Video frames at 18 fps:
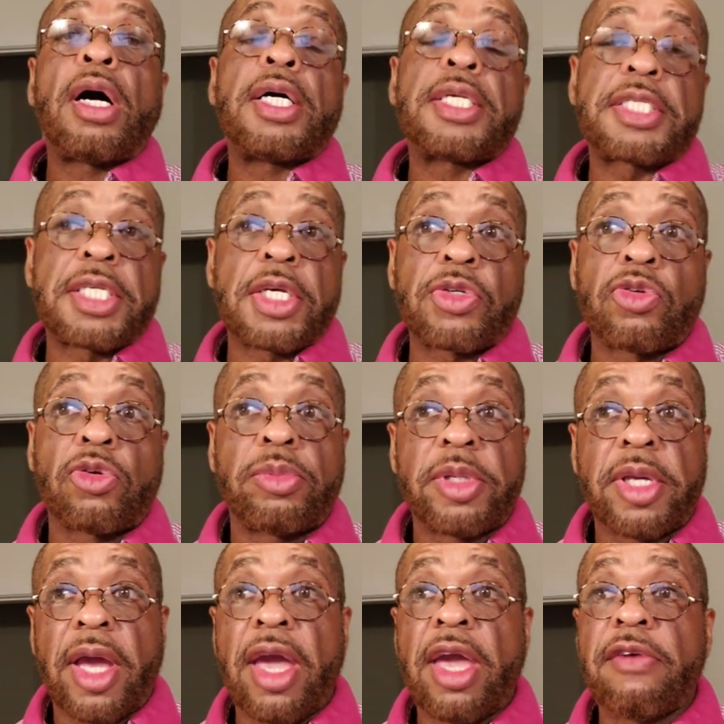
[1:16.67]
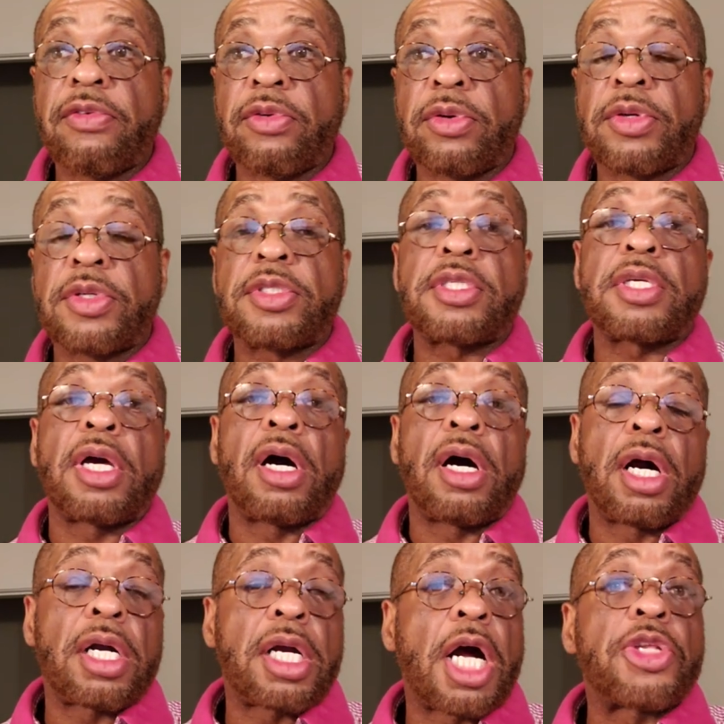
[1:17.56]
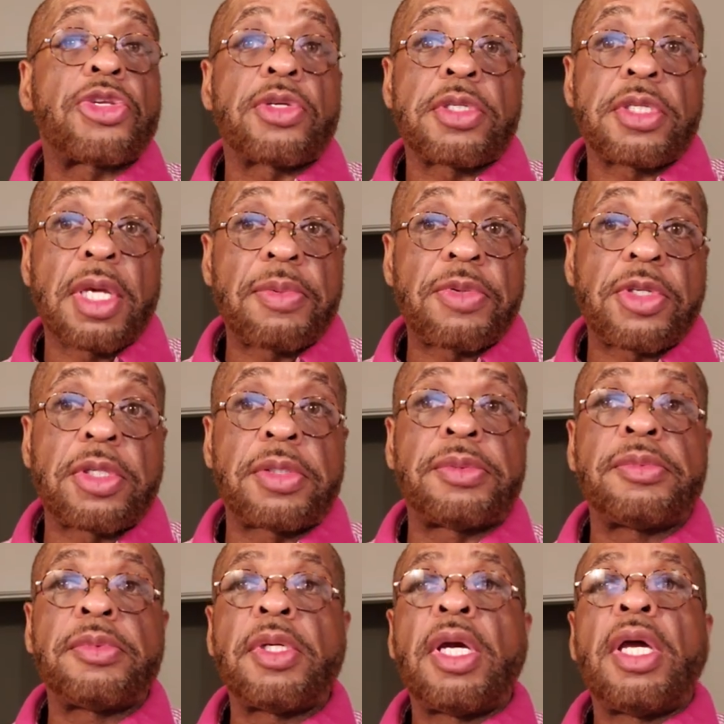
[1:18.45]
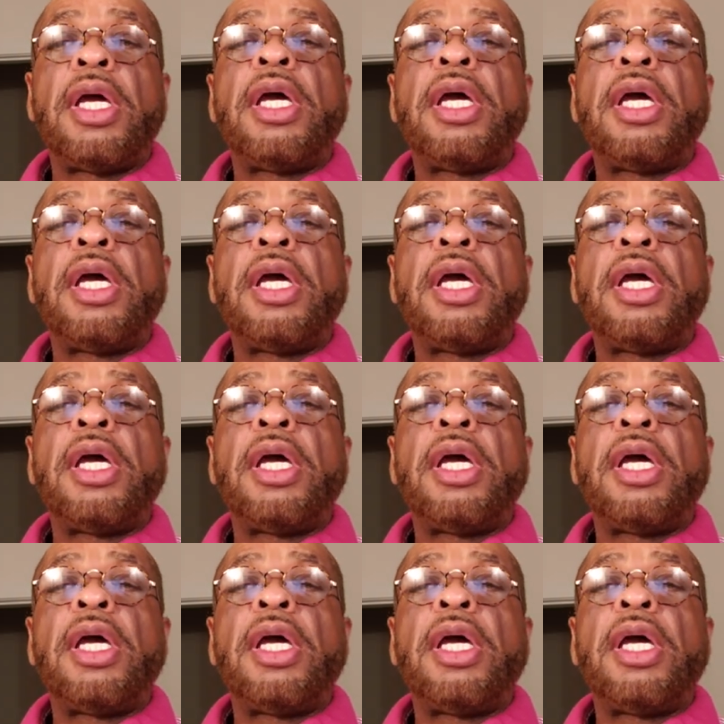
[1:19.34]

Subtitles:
sexual behaviors, contraception.